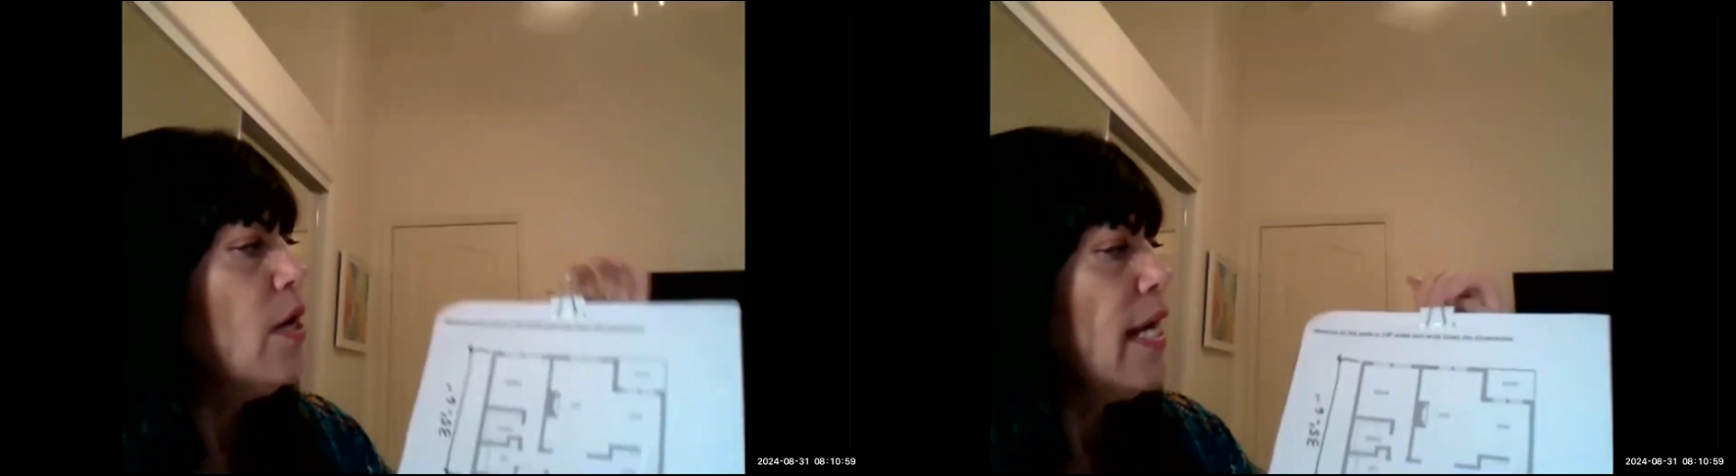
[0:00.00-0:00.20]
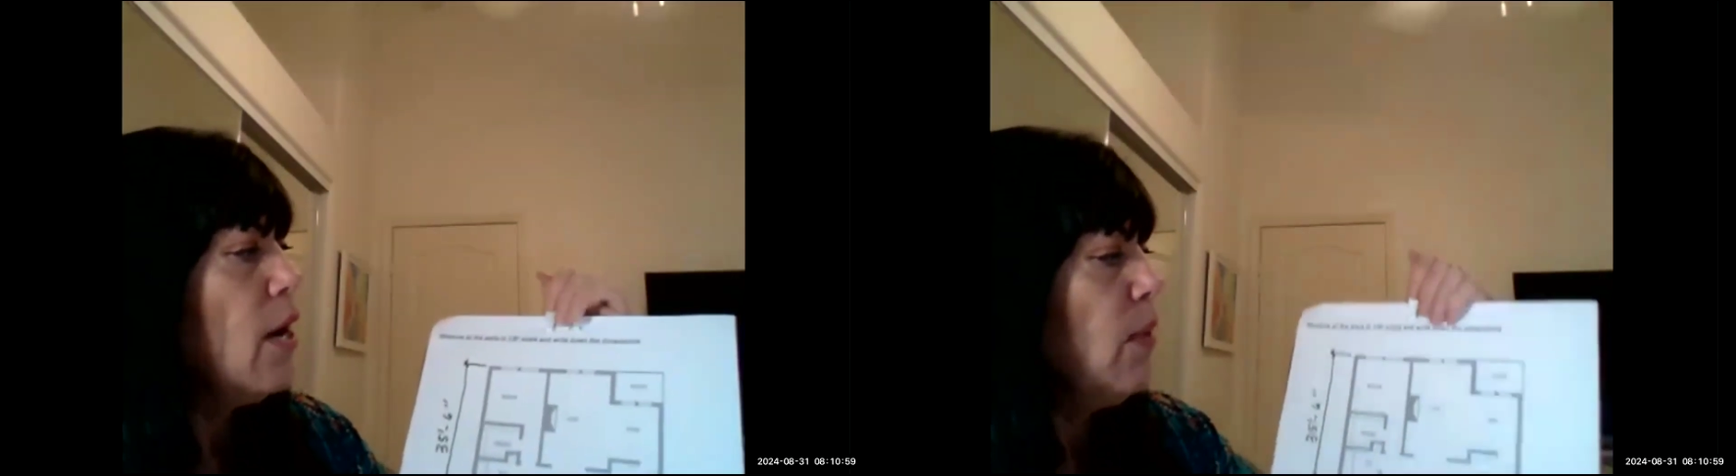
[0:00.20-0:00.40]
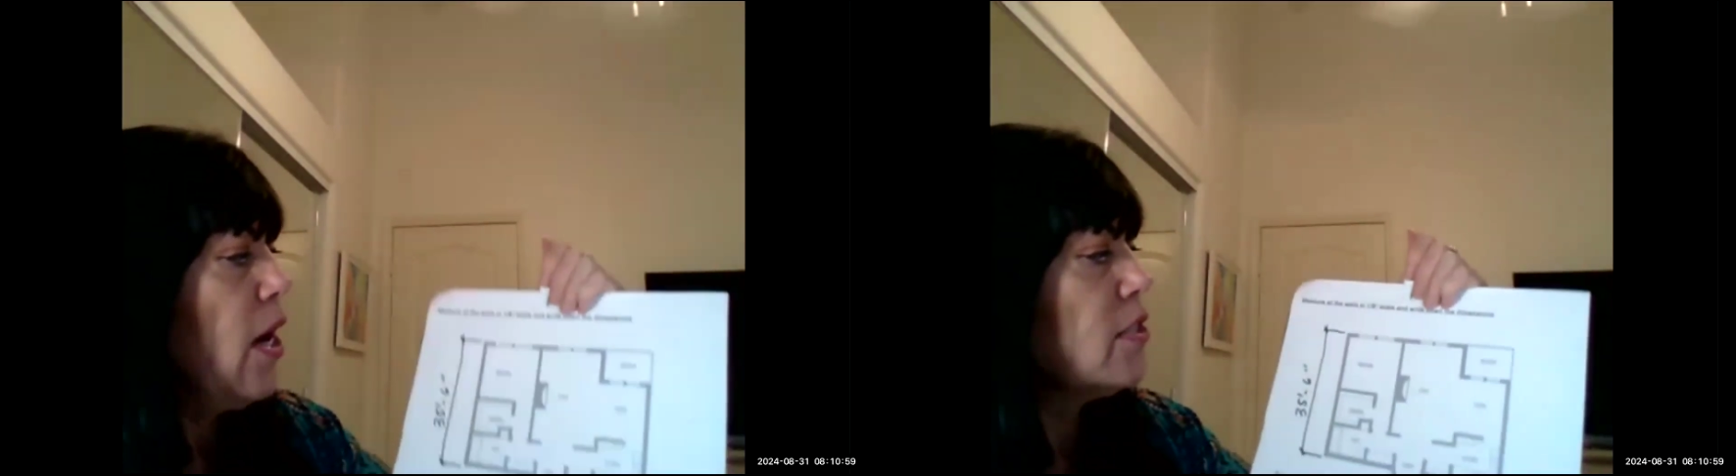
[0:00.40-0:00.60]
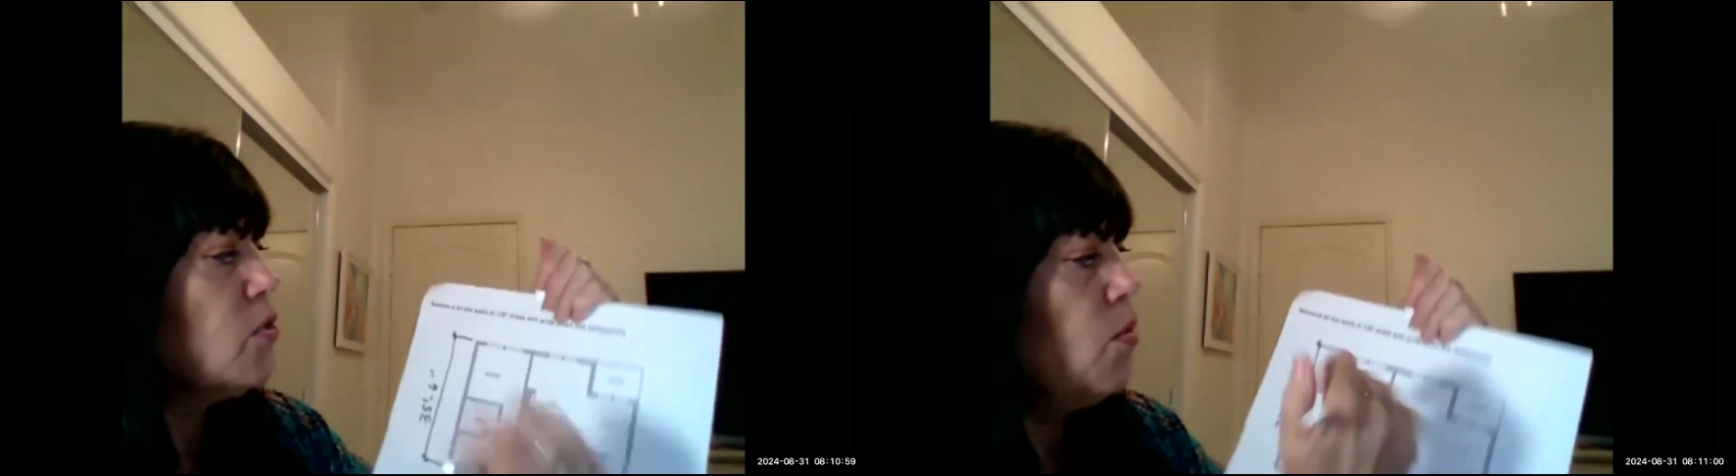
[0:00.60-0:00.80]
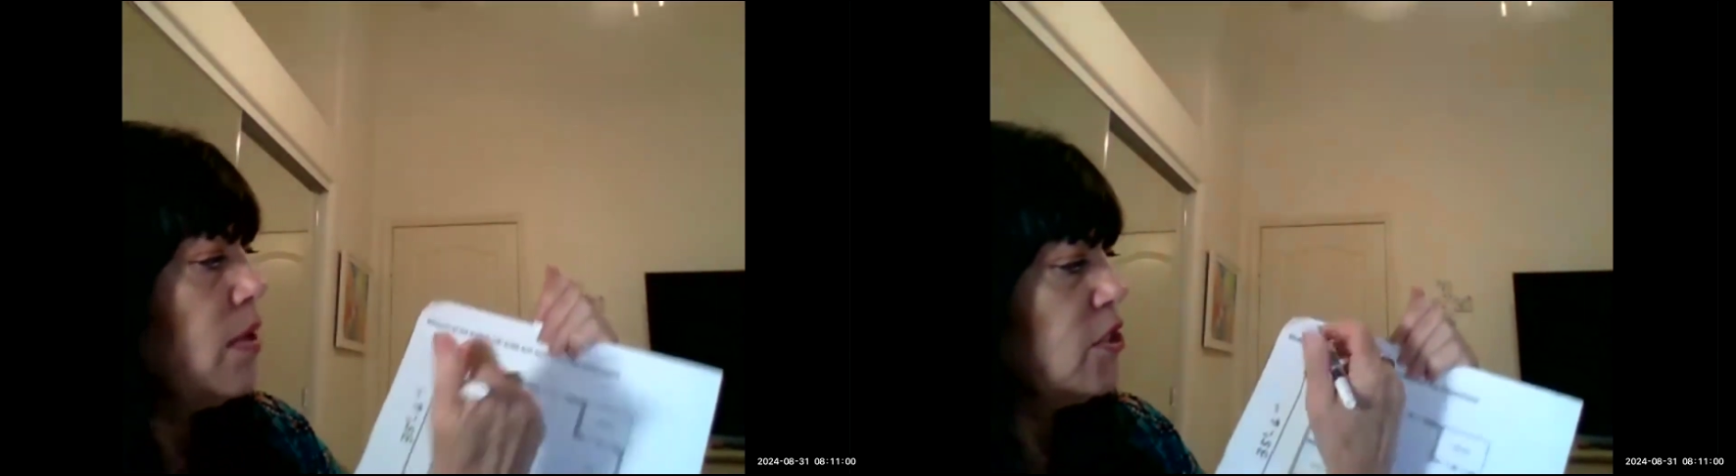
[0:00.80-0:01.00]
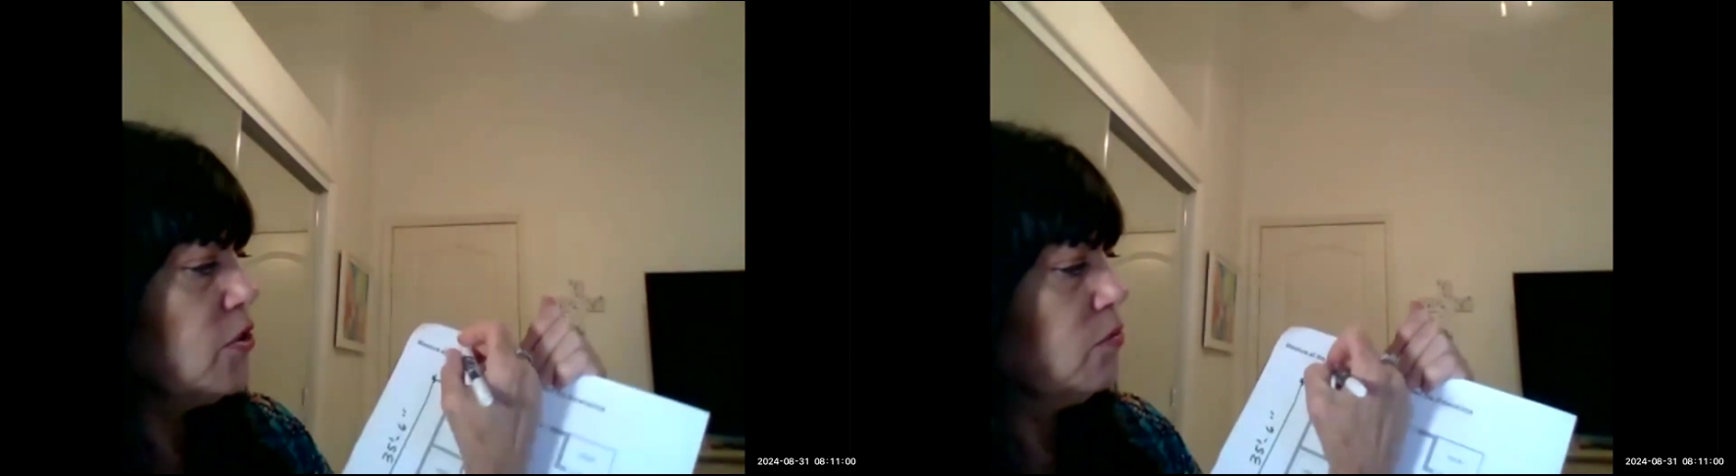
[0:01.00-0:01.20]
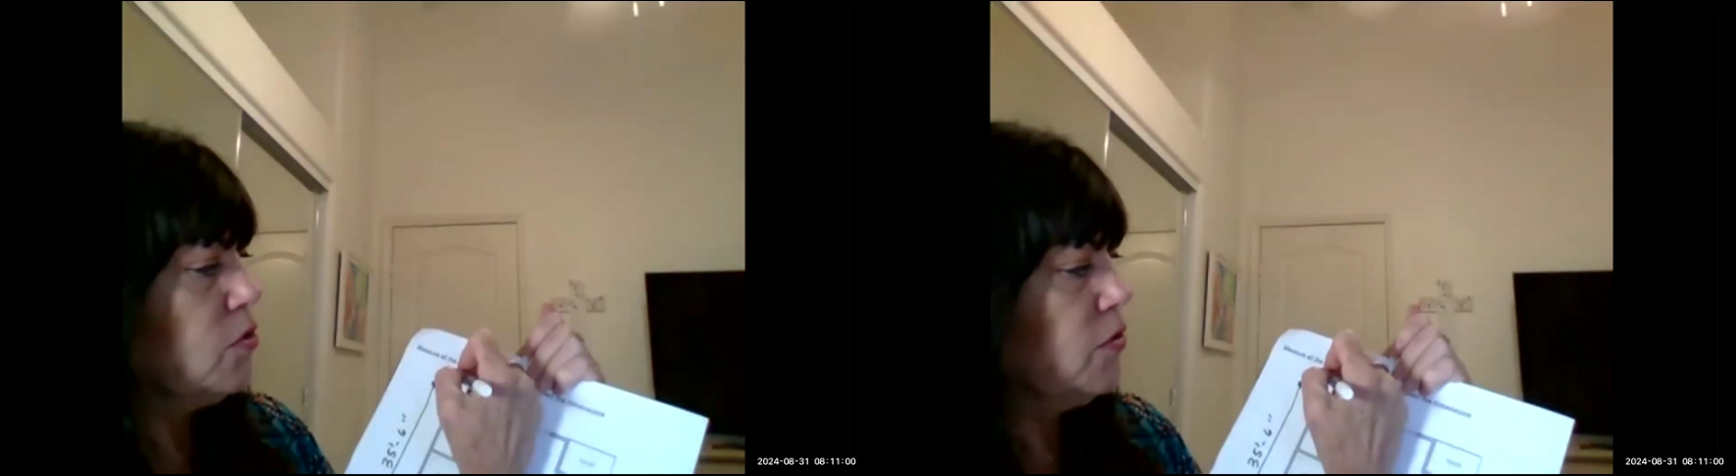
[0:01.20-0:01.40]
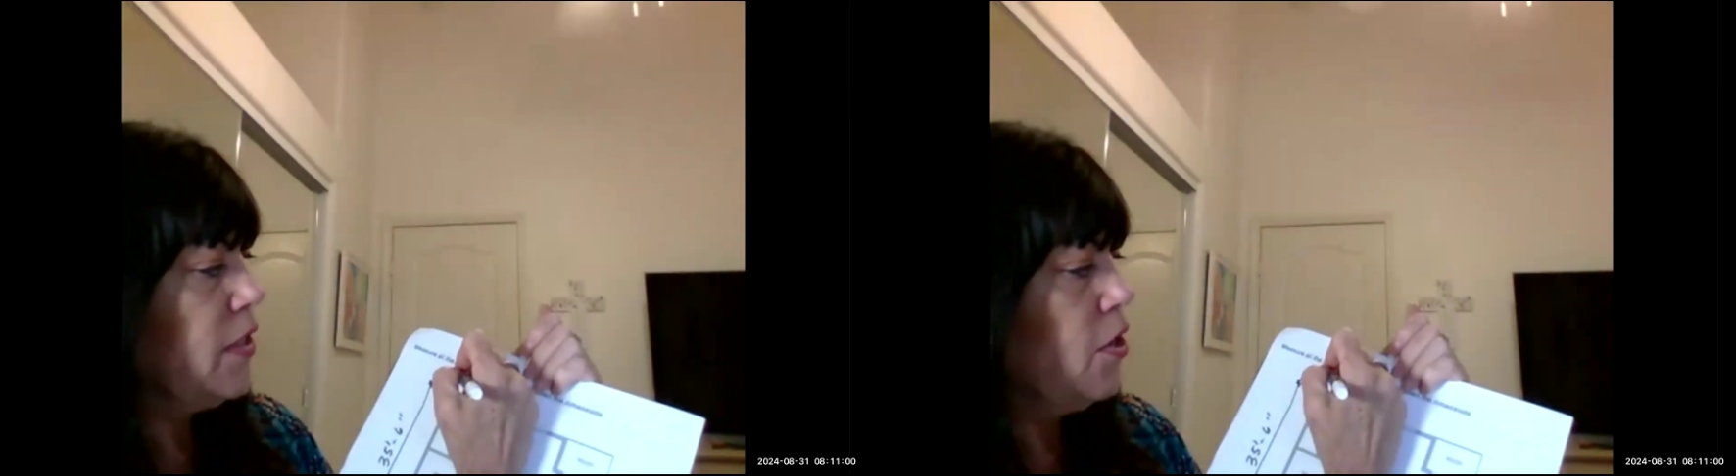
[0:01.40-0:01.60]
Now, we also want to
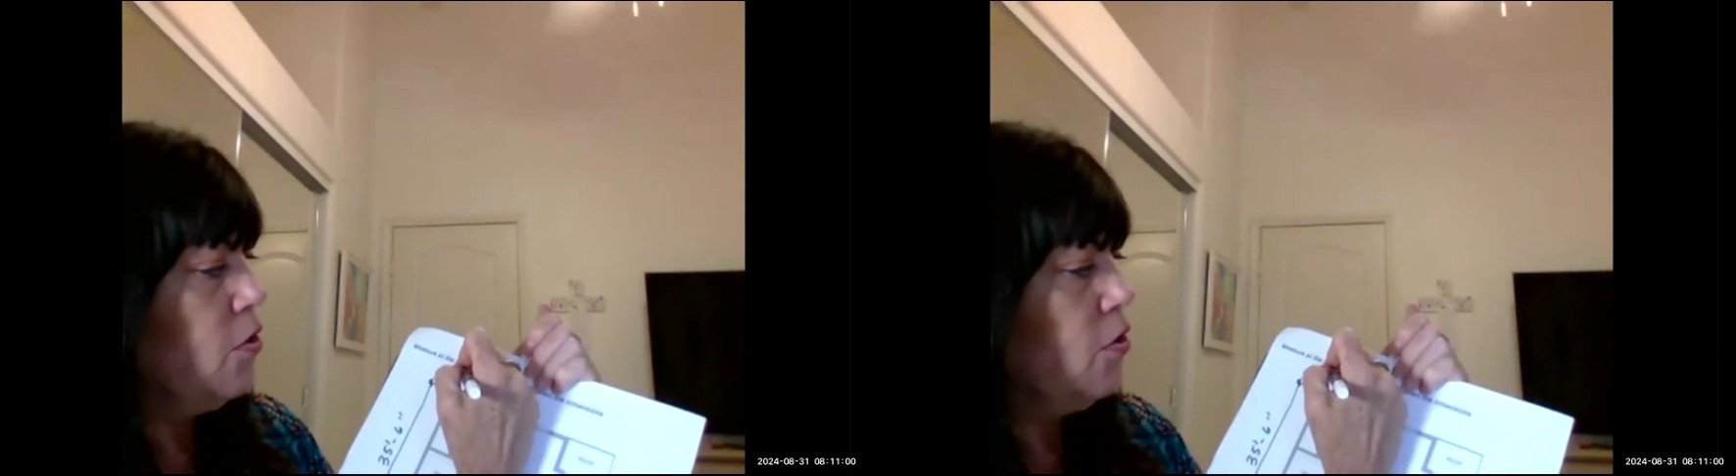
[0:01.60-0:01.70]
do the